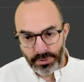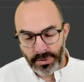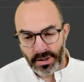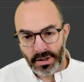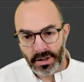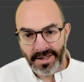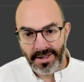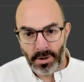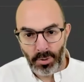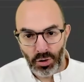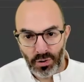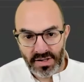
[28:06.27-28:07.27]

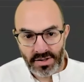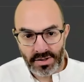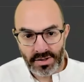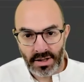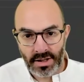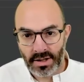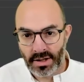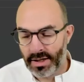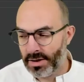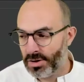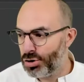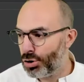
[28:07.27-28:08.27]
AWS
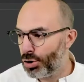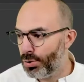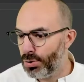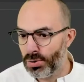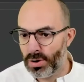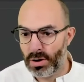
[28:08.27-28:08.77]
and show you